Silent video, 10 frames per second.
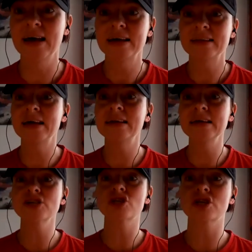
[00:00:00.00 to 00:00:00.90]
they
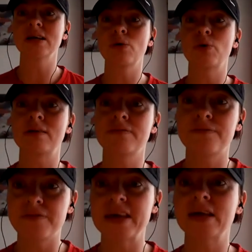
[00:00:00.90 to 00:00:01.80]
literally will
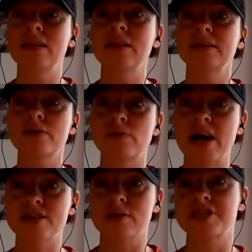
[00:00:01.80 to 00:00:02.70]
feel the
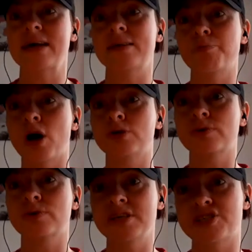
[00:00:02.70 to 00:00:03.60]
results, and the
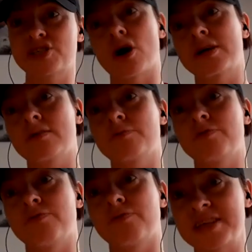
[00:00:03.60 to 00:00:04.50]
product is talking
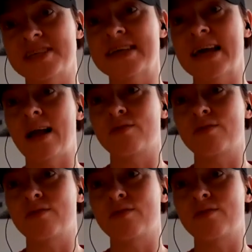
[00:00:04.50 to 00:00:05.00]
for itself.